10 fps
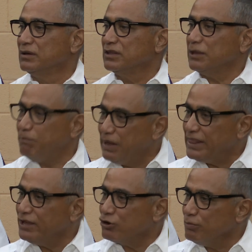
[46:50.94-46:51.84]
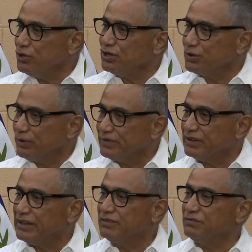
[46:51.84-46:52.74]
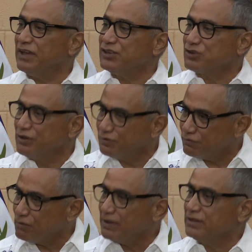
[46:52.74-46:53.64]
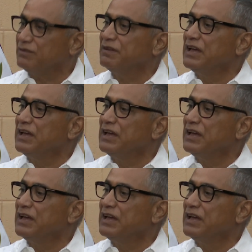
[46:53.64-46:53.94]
The Building Community Resilience via Transformative